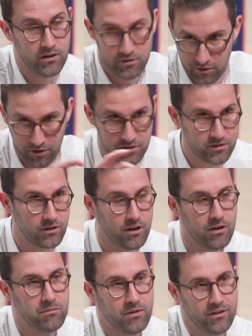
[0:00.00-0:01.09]
sauce
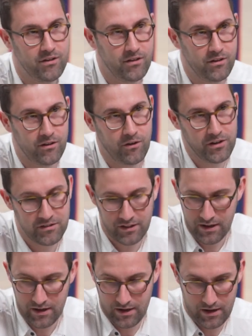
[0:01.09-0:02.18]
on it.
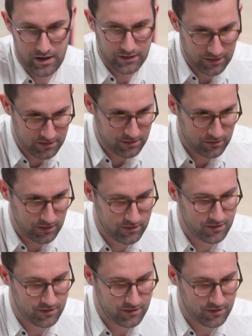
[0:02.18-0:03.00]
And that's